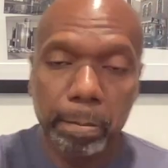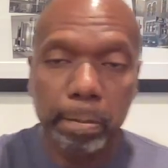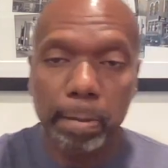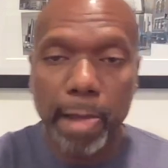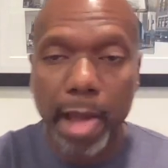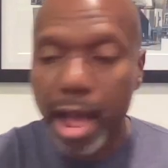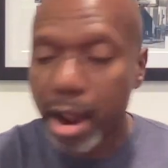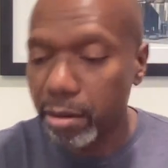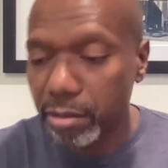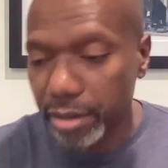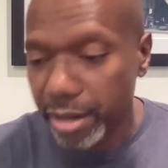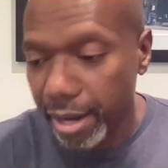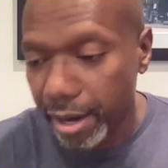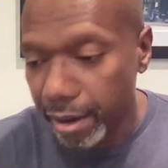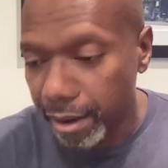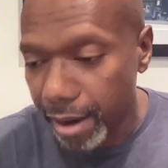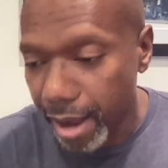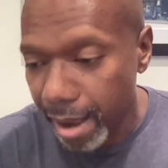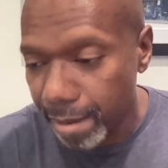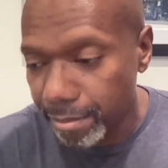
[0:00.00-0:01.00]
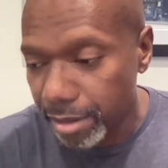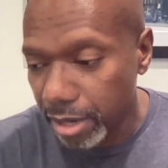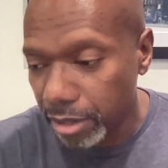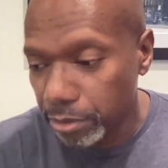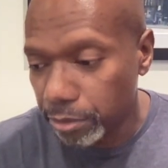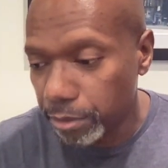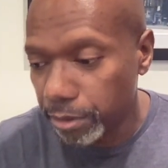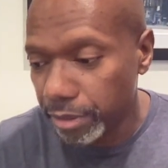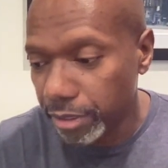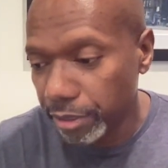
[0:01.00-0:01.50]
I don't care. I'm not
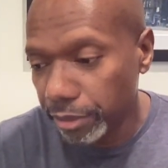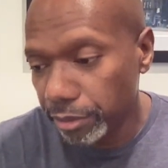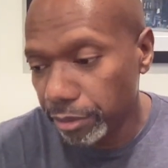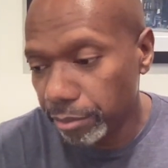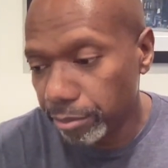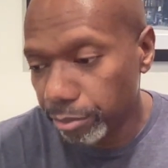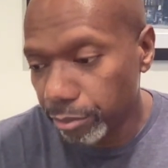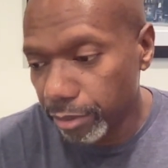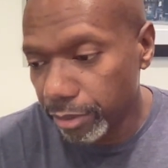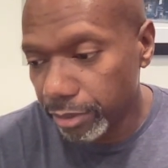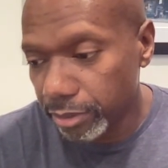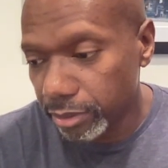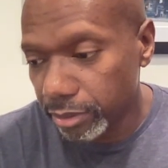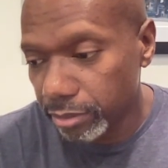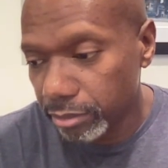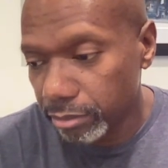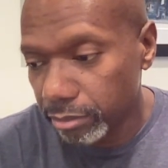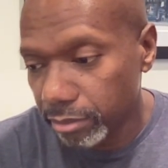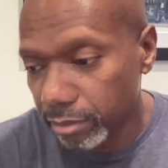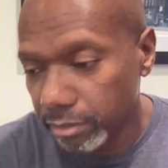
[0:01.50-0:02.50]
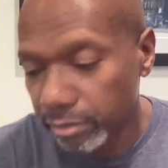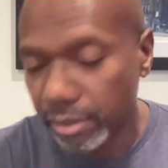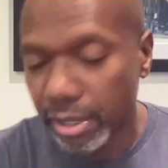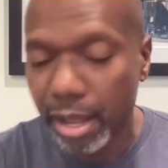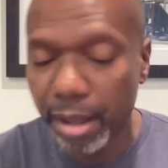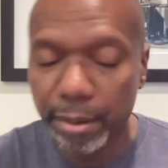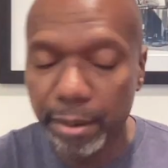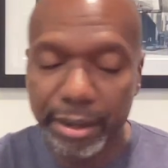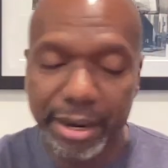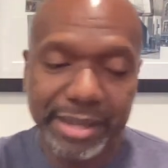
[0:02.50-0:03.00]
going under your porch.
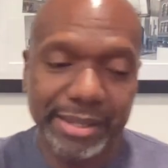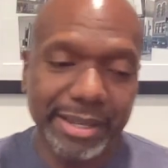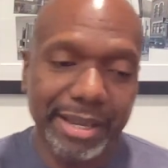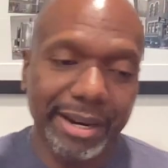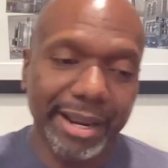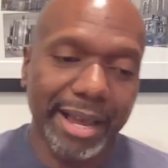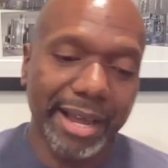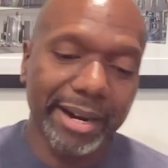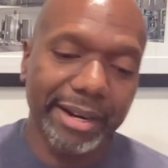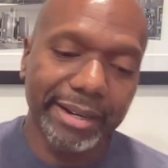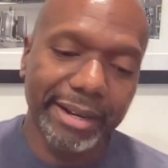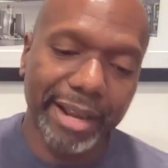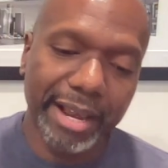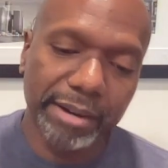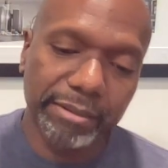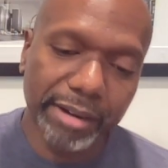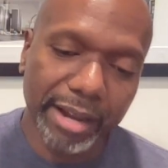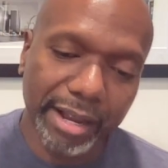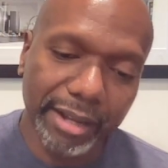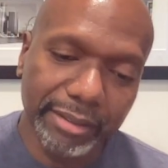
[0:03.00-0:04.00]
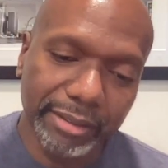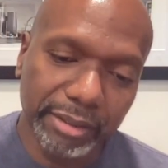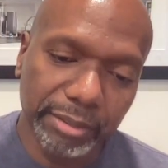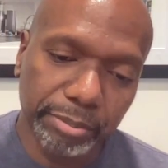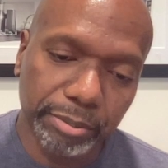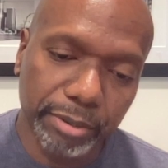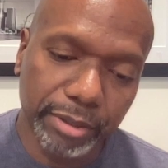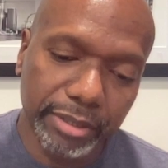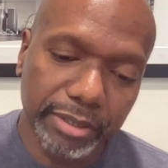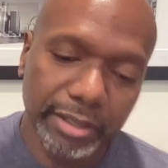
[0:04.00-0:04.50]
But they said they got a dead rat under the
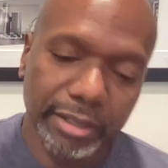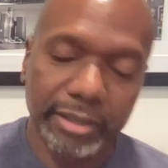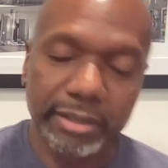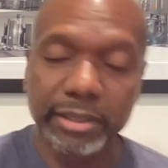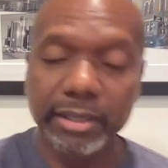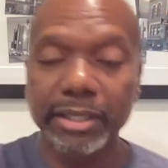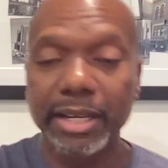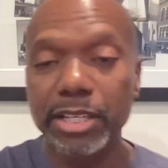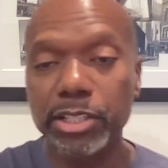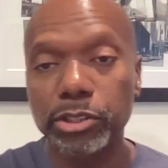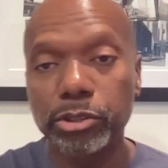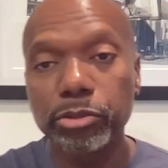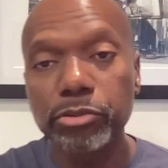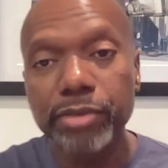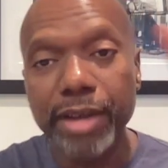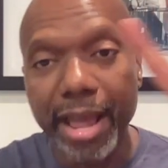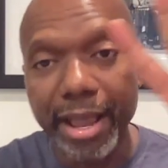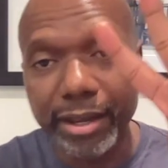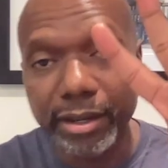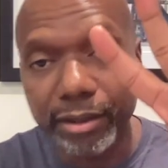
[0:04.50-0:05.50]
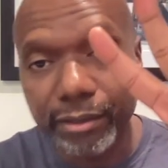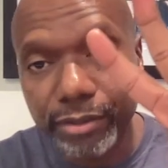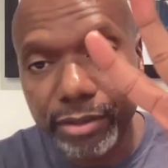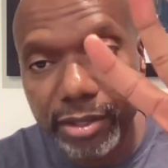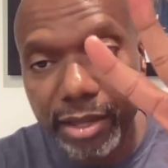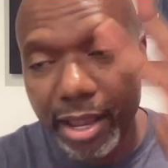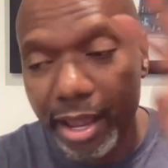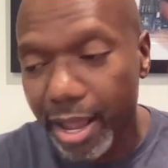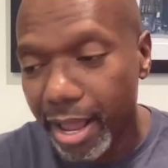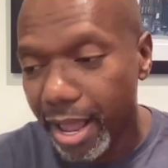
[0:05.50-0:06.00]
porch. There's 2 negatives.
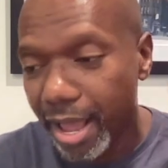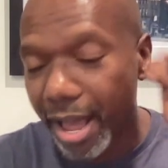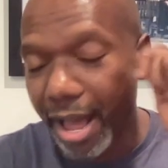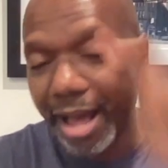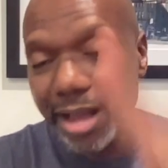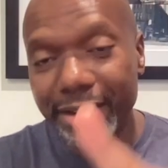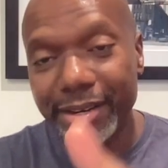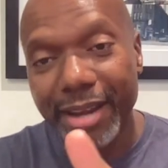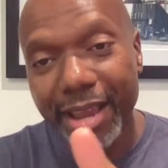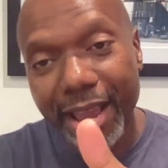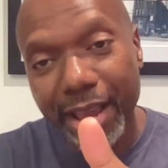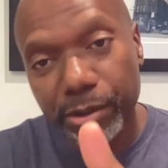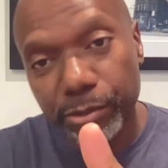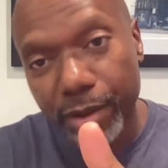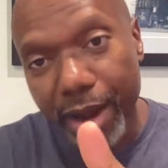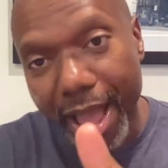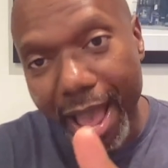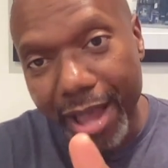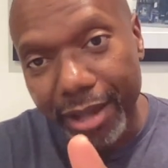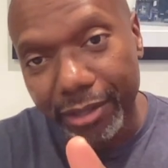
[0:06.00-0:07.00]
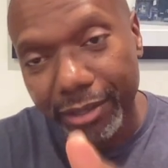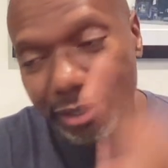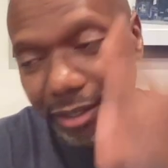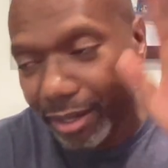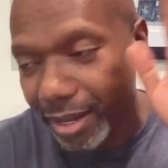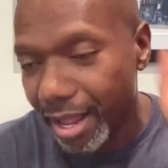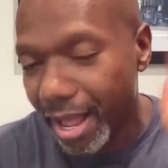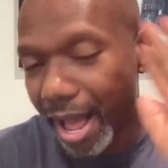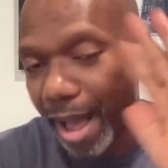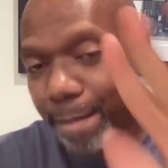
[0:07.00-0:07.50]
A dead rat.
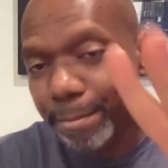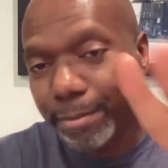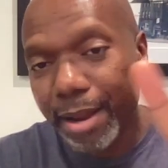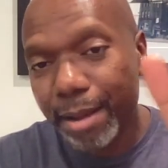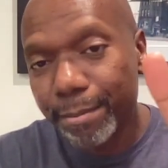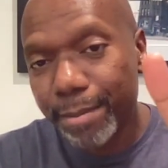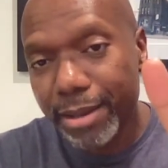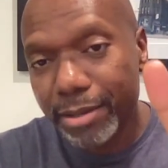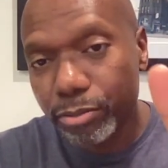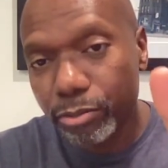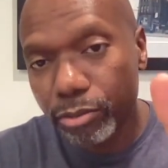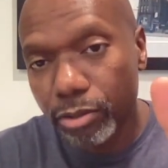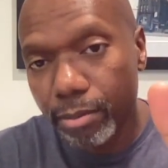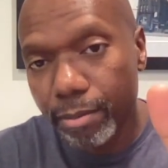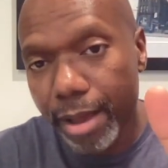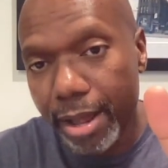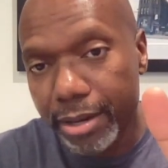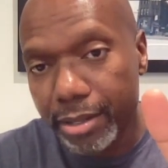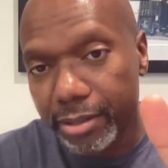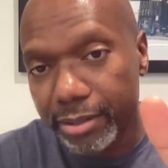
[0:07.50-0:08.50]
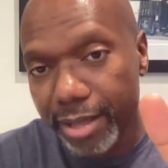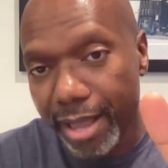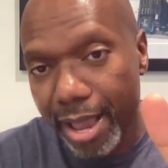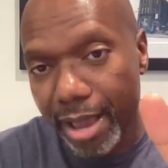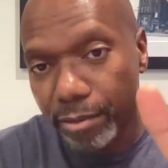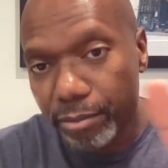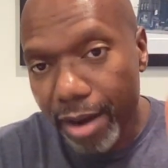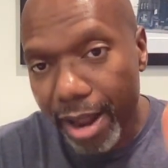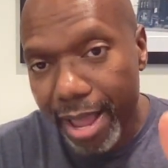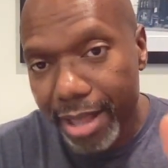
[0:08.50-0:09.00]
I'm not messing with nobody's
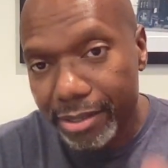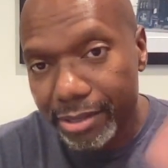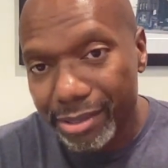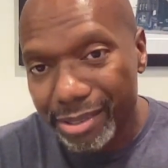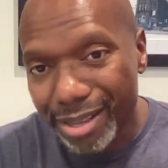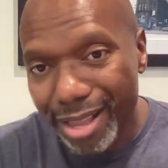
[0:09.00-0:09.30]
dead rats.